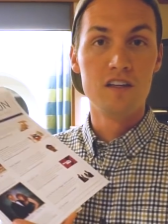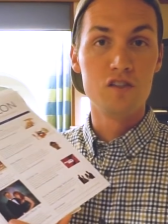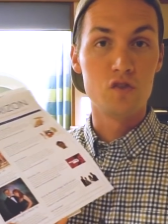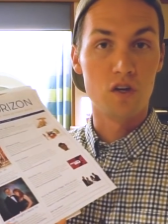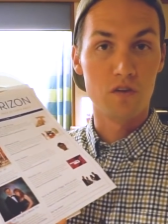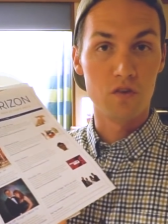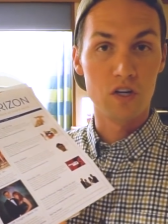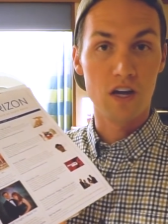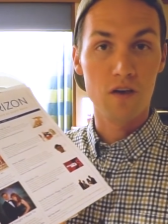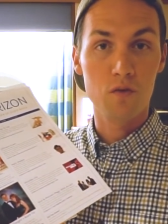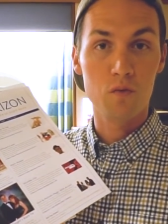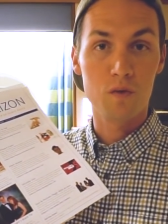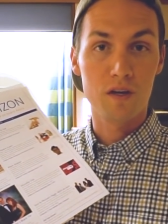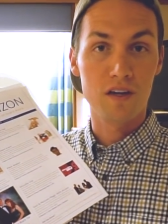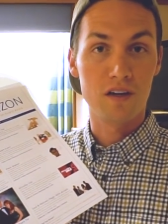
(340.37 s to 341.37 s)
So every night
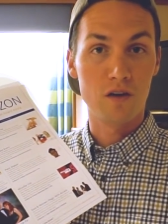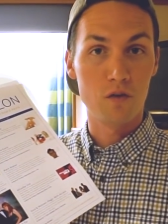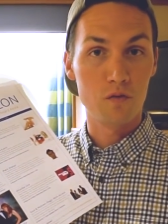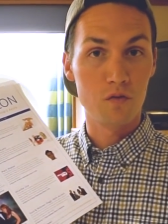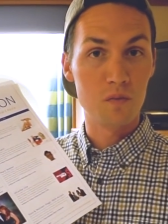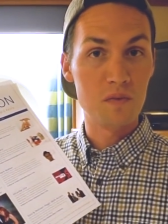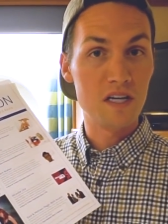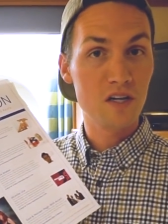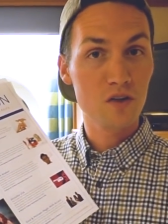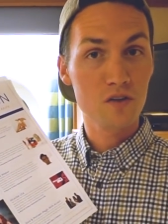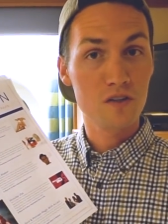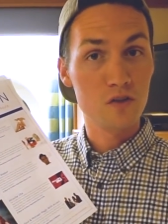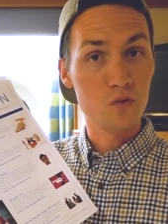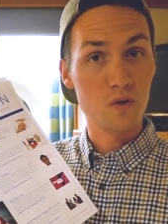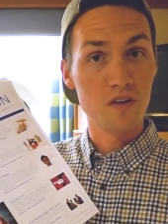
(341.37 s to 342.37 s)
when we get home from dinner,
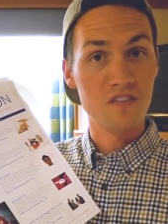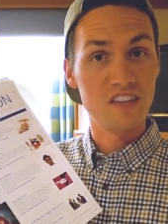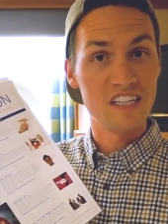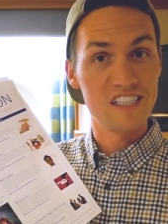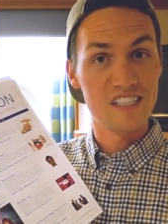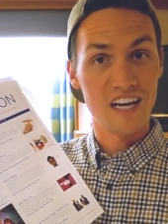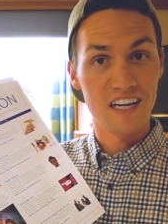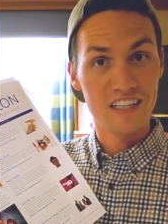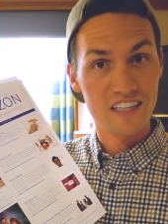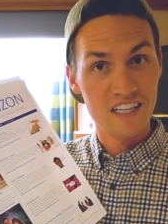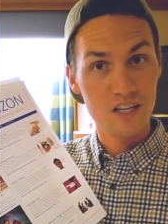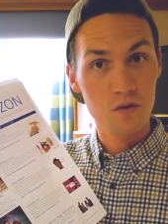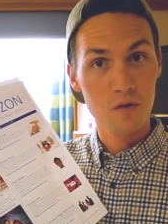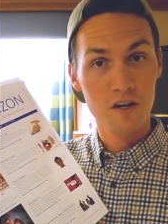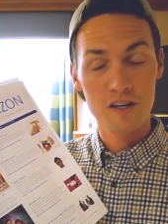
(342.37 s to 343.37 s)
there's one of these
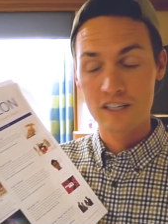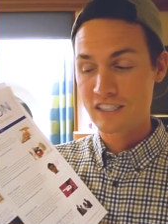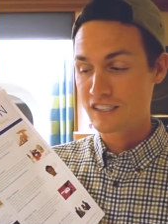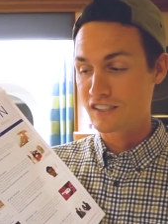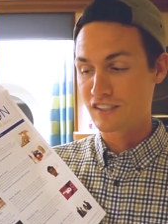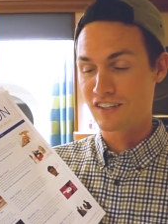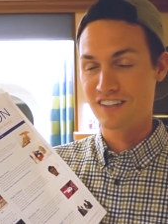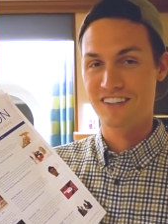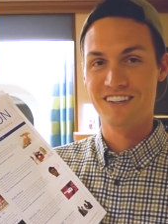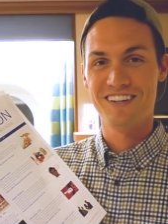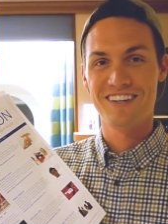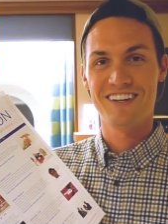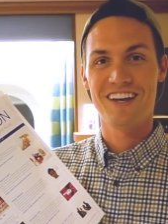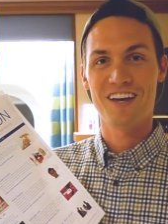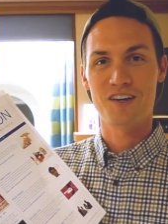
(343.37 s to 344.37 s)
itineraries.
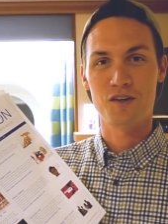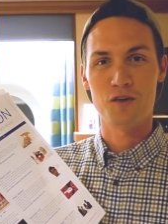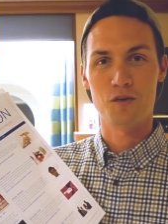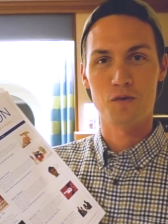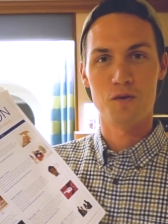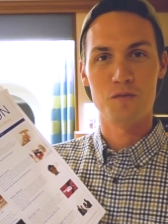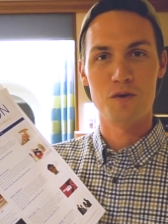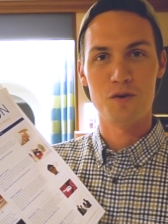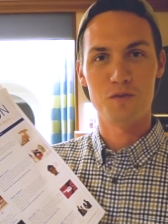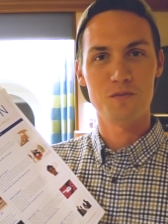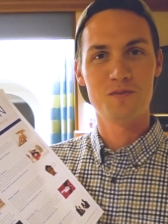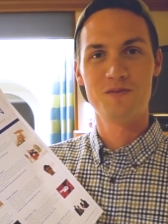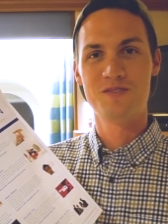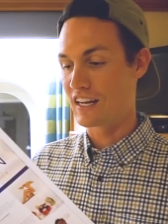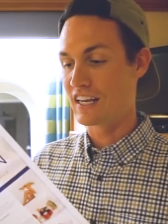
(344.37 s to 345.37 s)
I call it a room home.
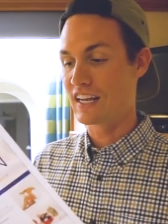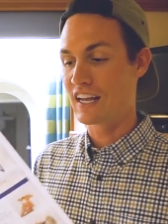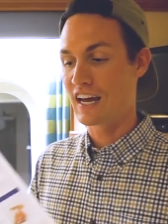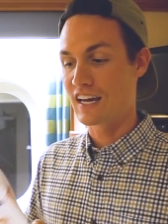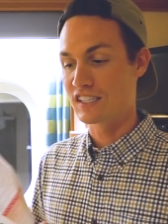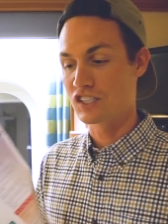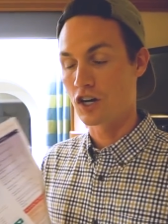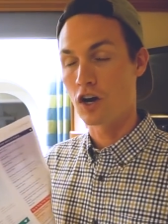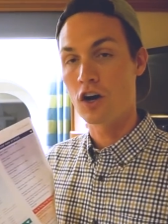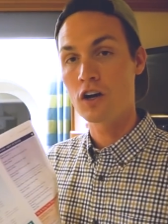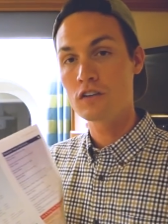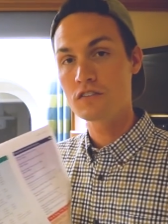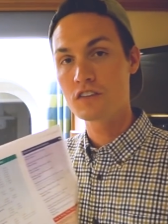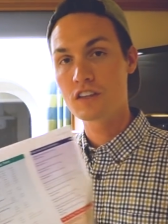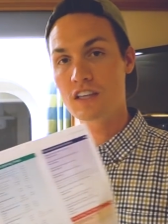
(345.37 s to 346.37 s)
And it has
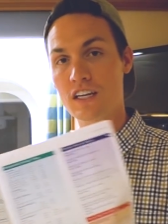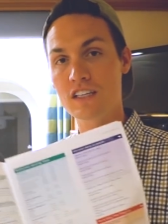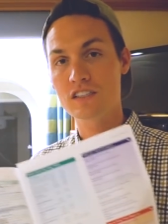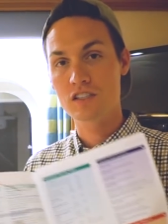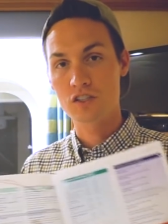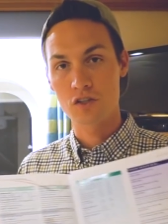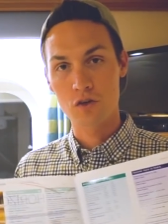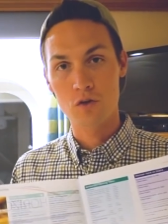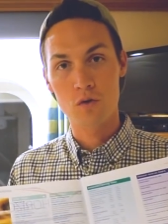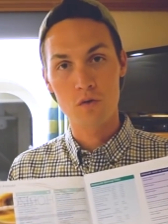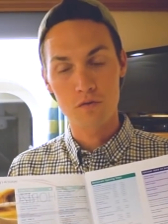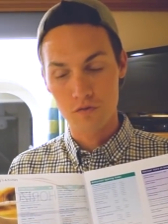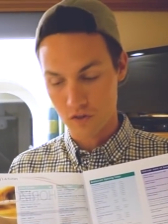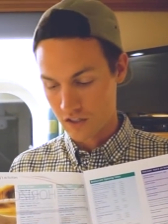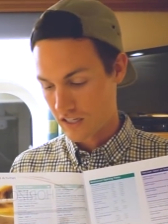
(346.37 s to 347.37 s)
all the things to
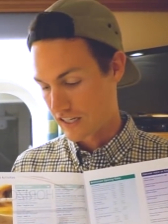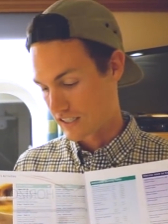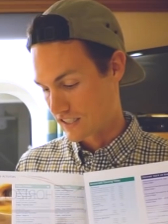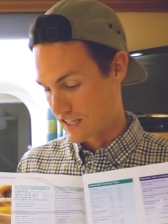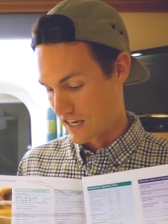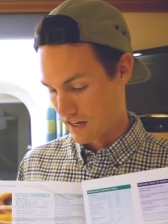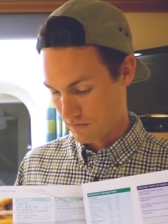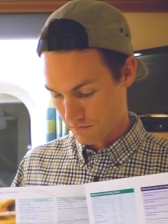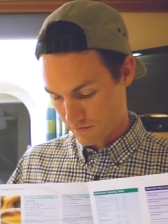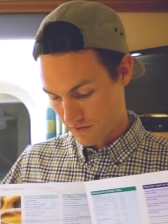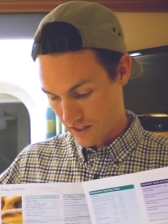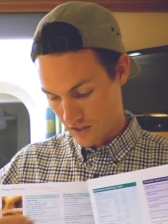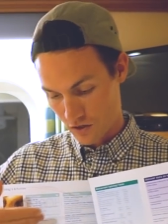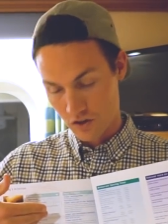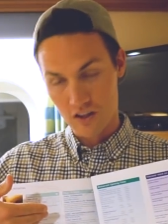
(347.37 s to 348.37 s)
do for the next day.
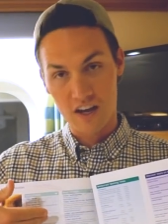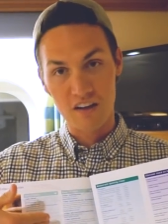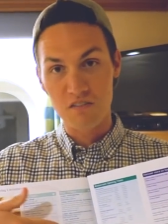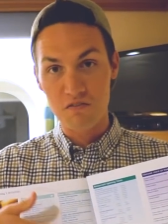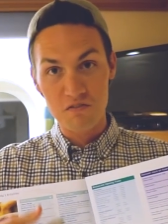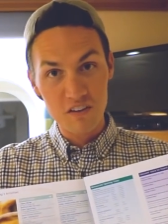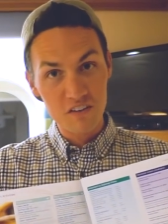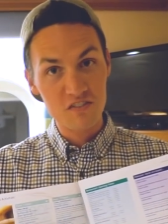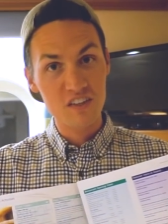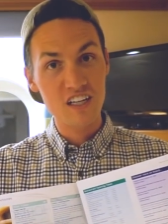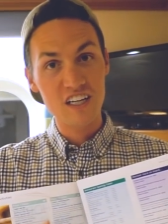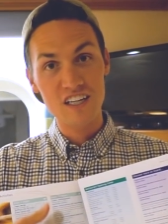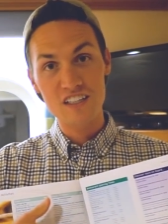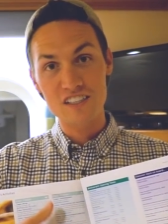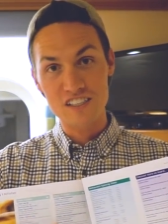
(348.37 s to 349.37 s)
There are like
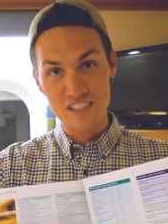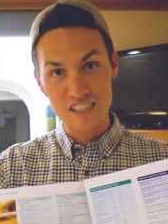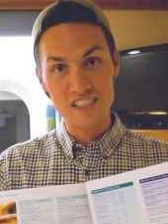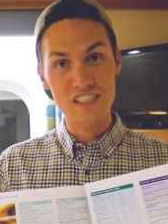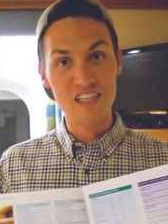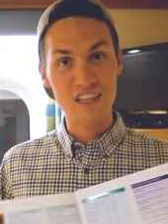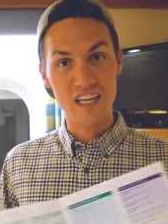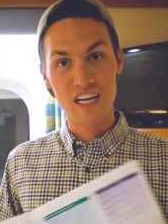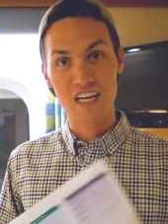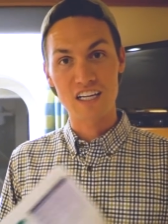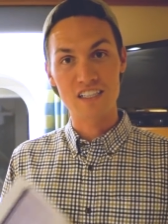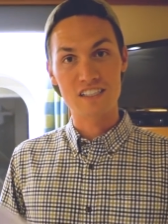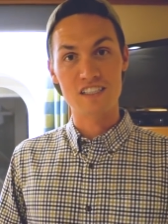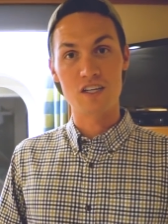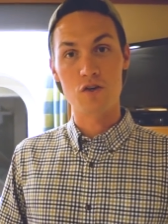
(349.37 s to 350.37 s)
50 to 60
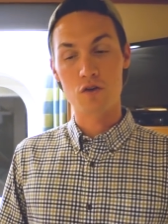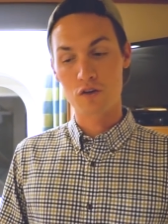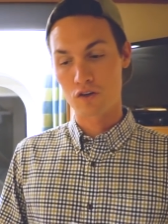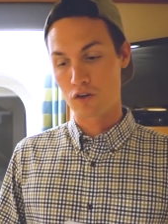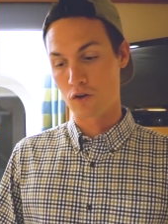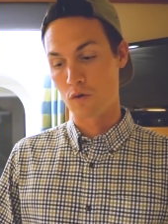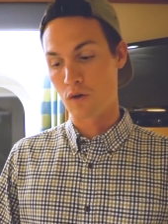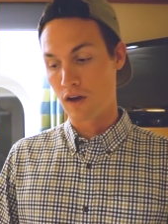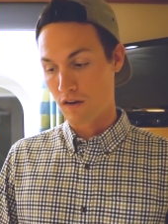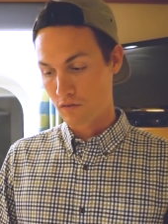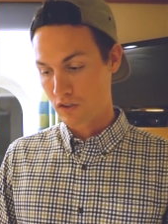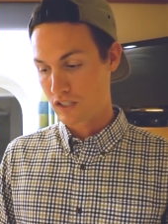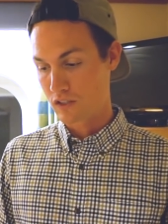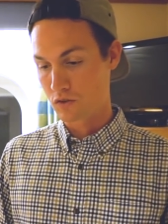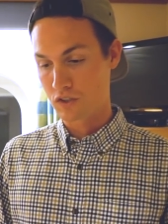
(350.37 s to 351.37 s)
things that you can do
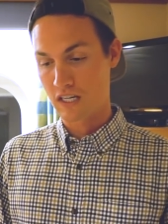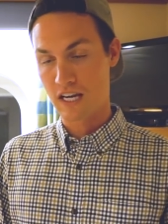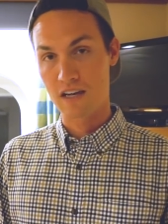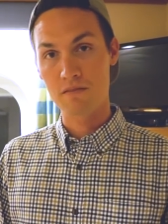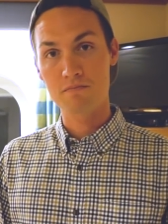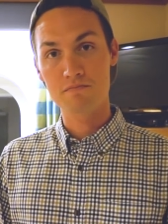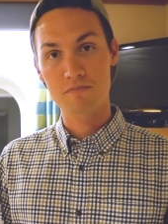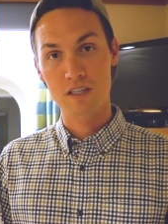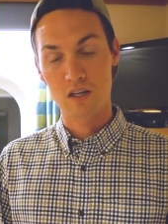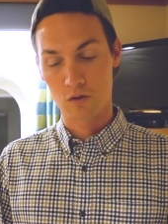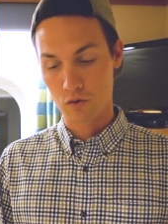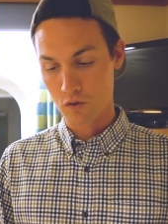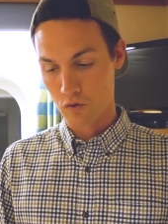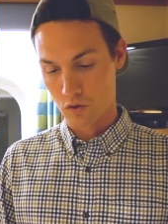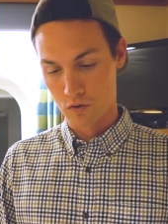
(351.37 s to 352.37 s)
every single day here
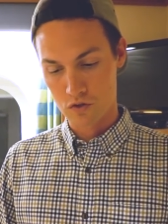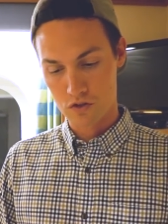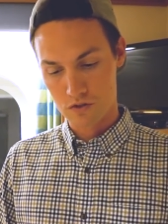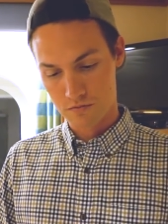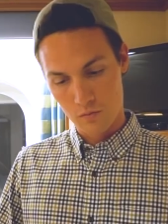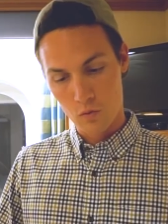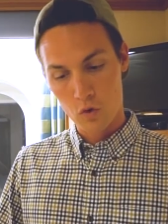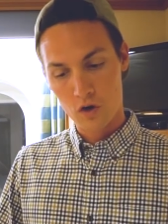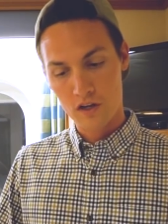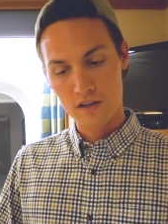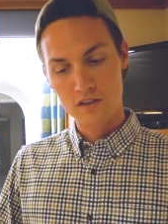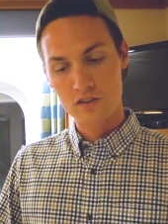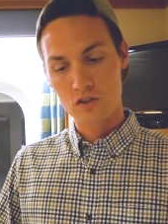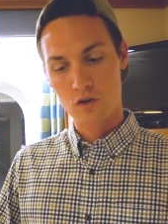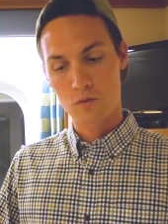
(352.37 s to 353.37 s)
on the cruise.
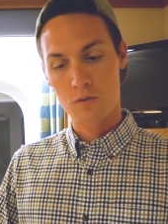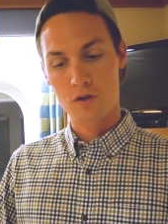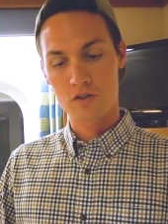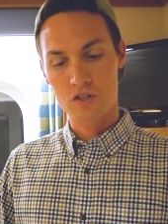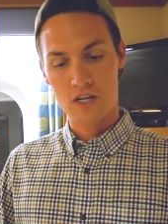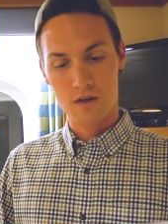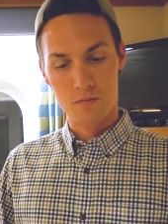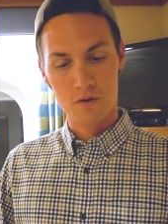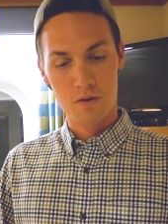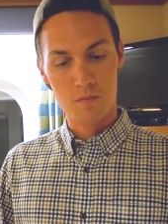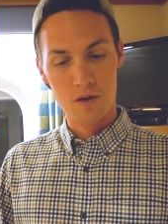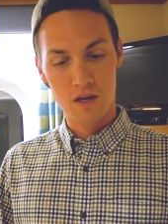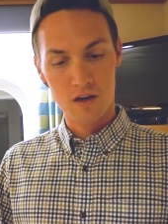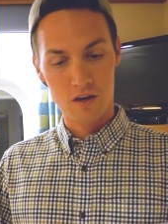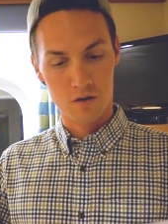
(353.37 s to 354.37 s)
Morning snowball jackpot
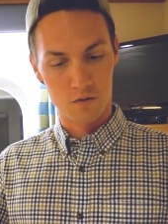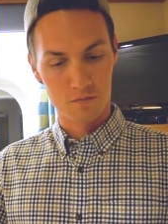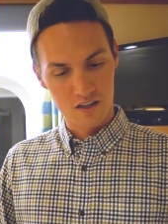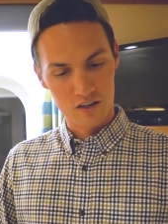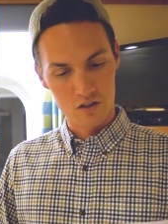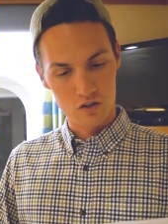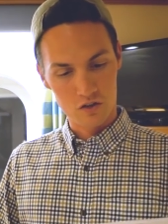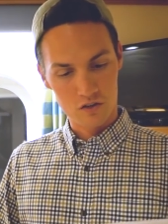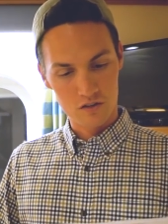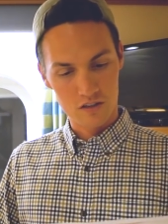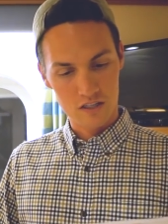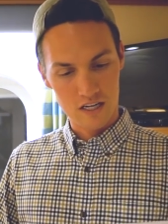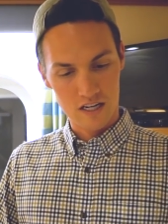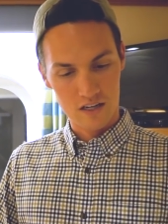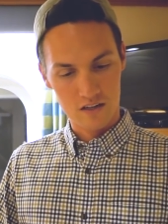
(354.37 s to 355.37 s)
bingo.
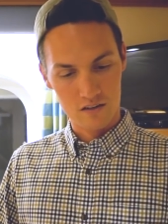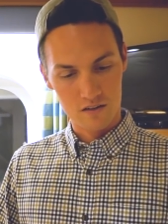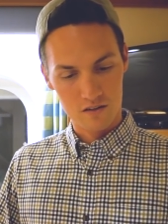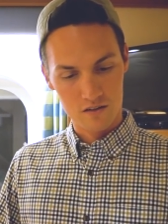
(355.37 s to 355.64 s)
Adult deck